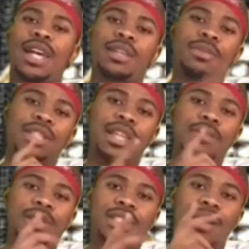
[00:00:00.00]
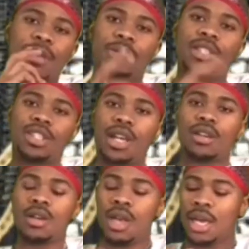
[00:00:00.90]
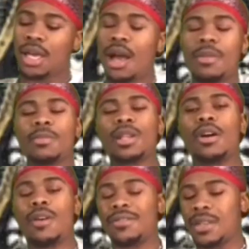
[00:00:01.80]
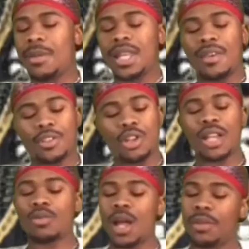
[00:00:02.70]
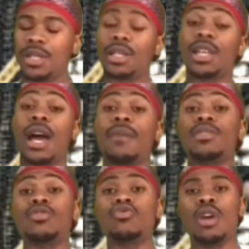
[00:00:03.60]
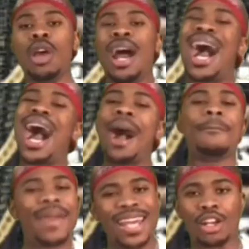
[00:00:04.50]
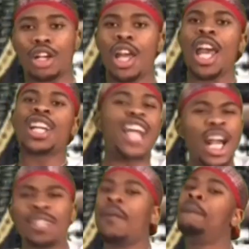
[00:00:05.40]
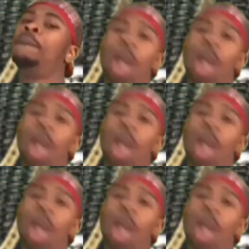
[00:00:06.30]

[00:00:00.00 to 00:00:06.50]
If you liked it, please like, please comment, please share. And comment below. Have somebody ever tried to rob diddly-eye you? Ah, bitter! God!